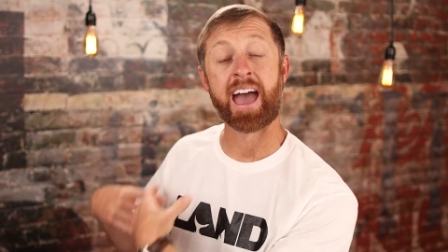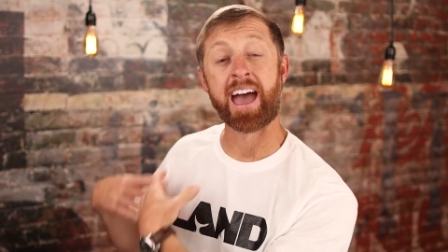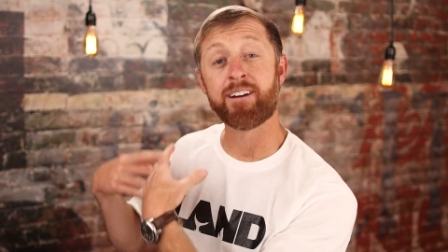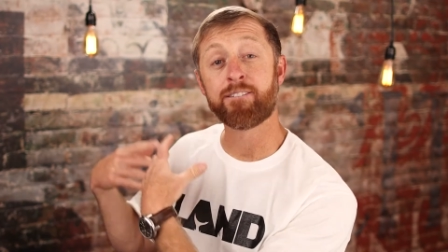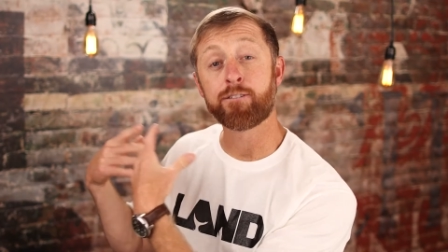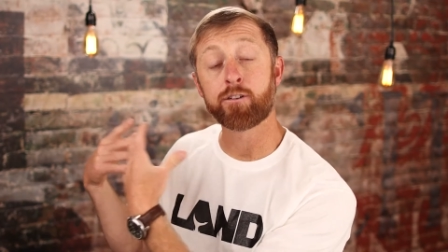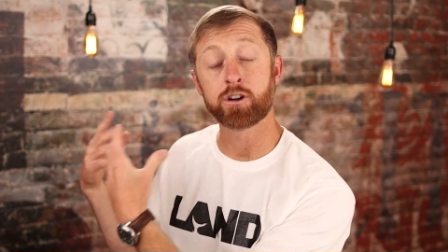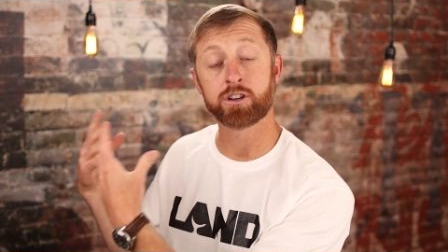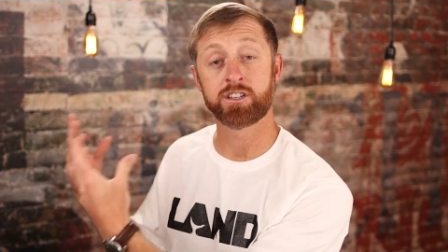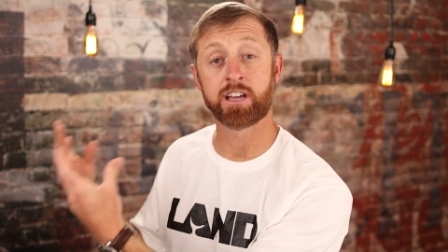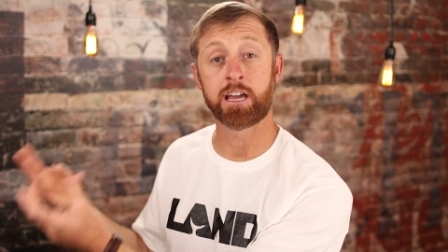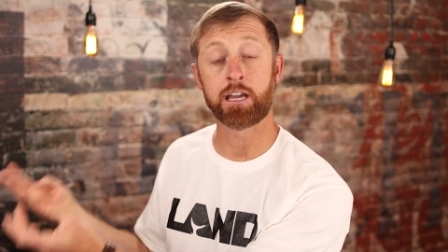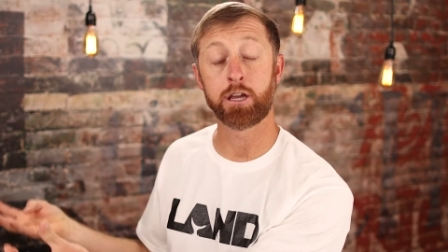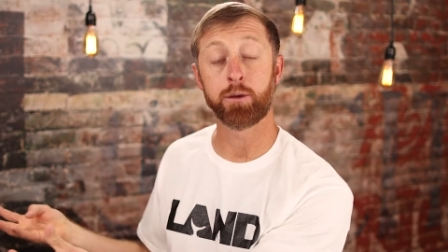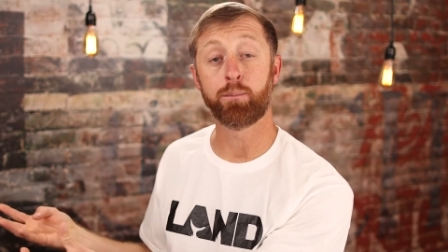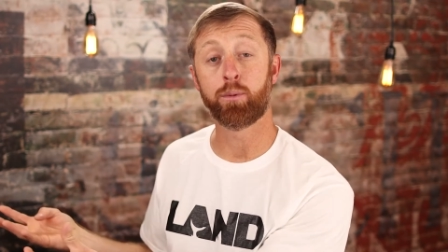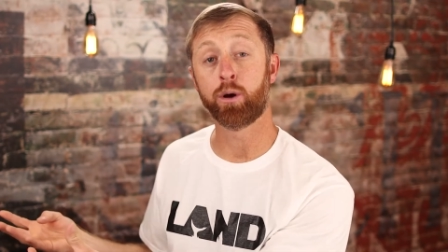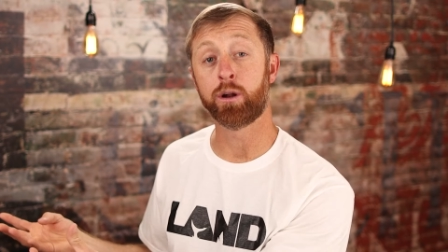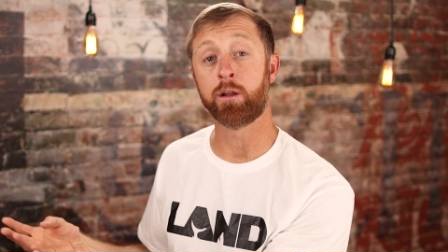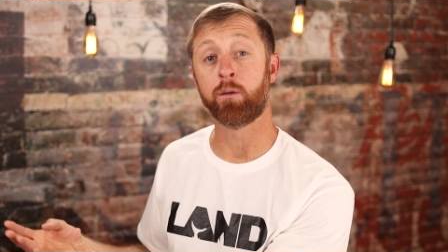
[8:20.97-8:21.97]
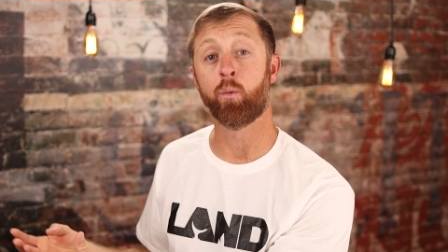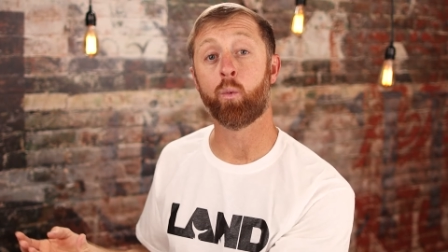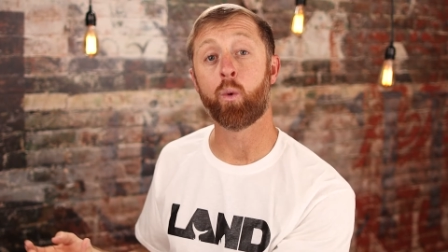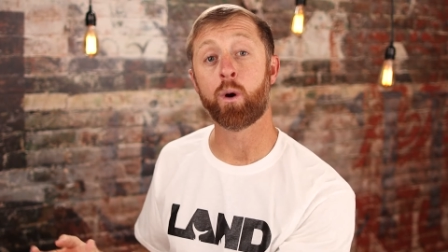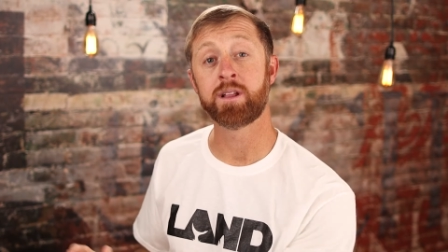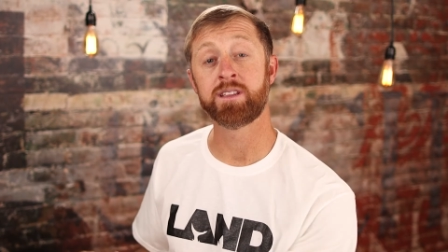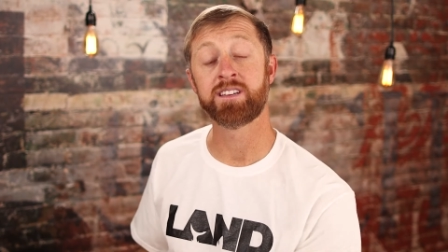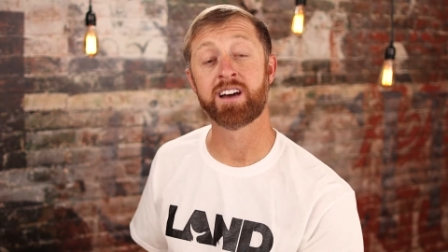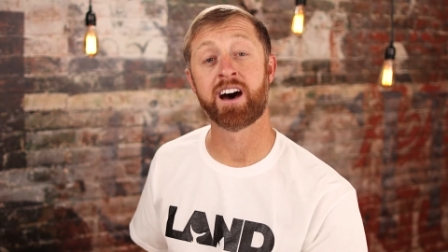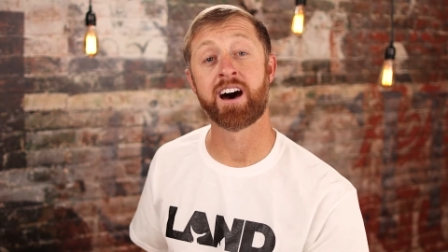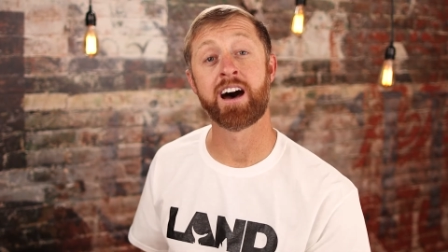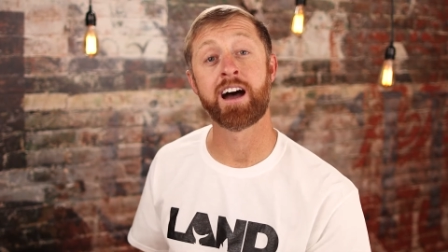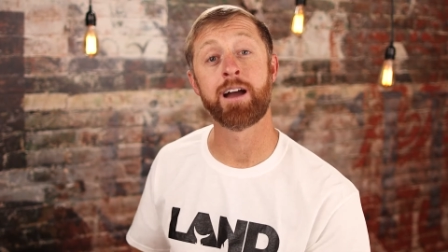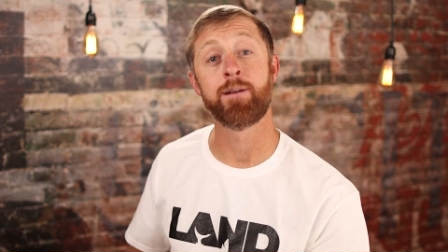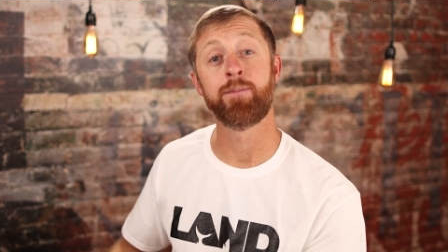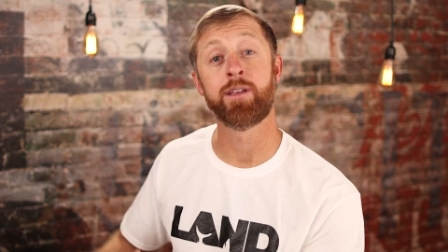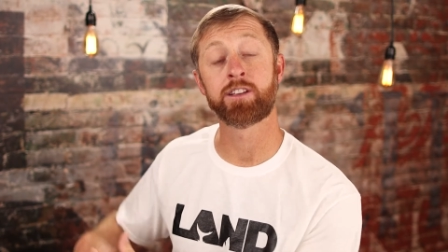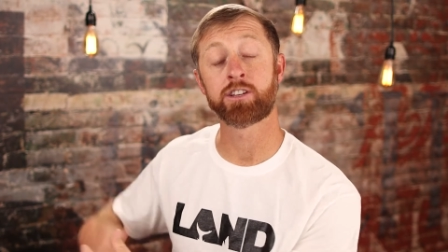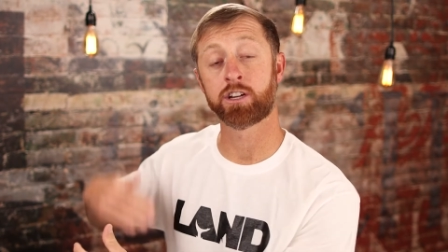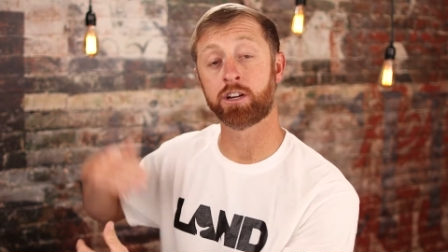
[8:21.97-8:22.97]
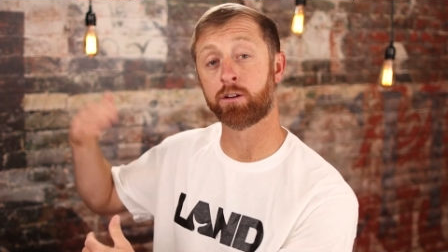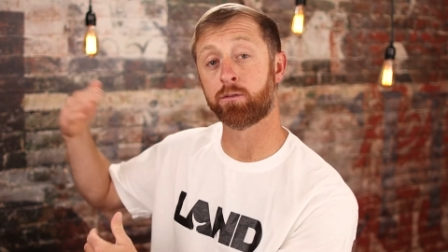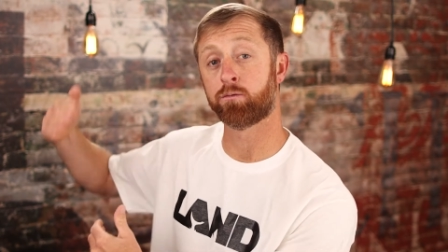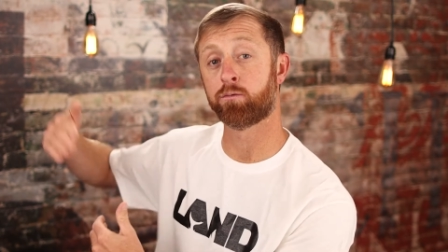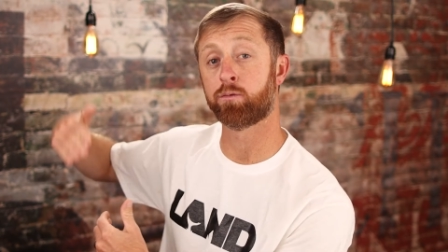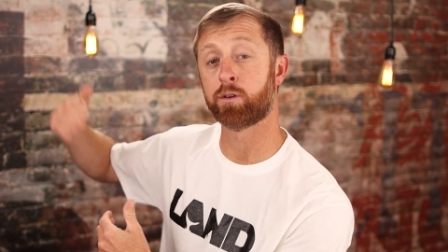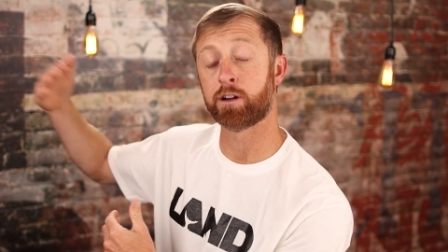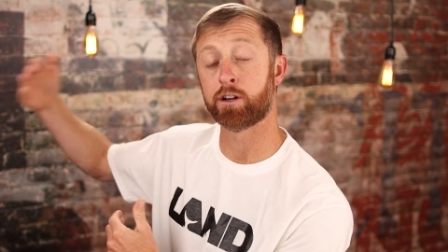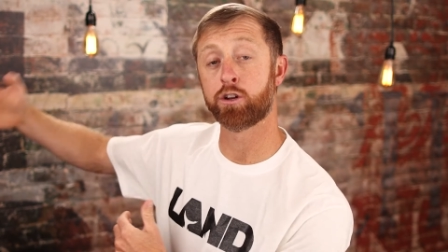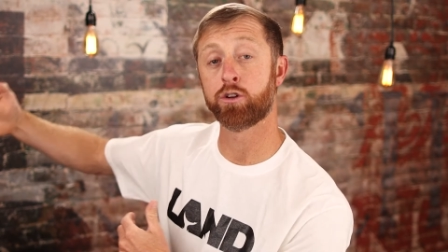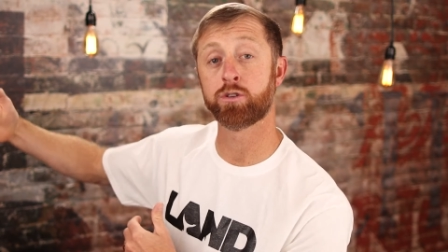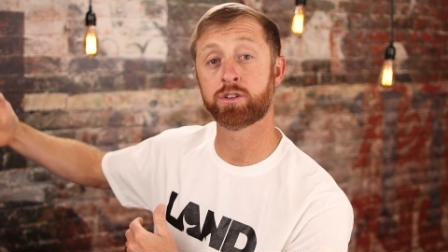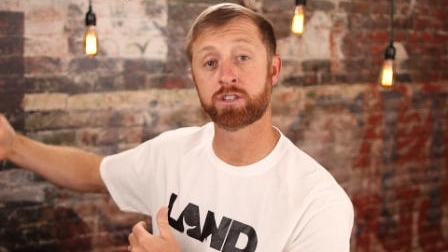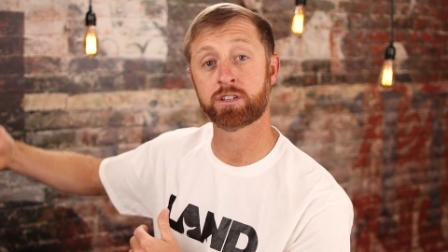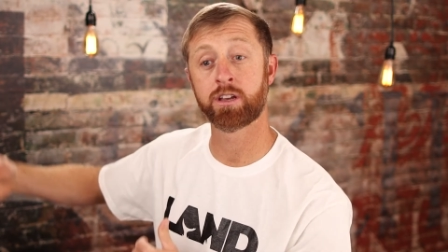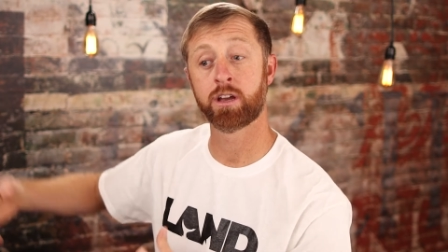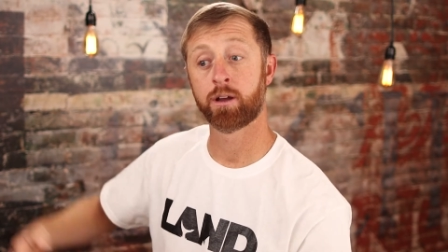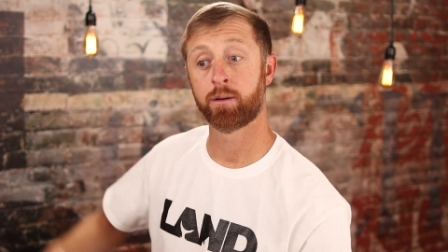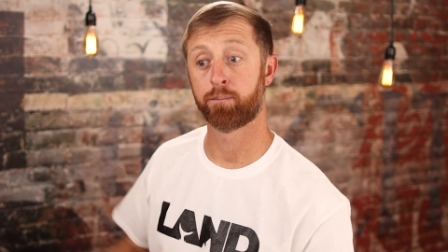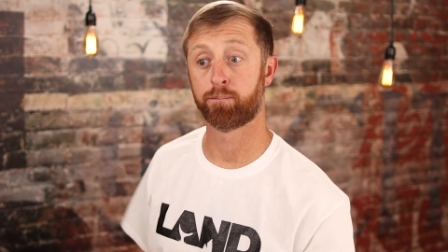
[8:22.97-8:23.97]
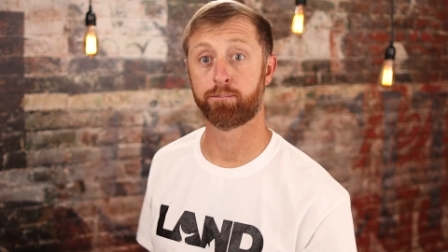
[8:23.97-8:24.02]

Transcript: efforts that you put in one time that's going to reduce,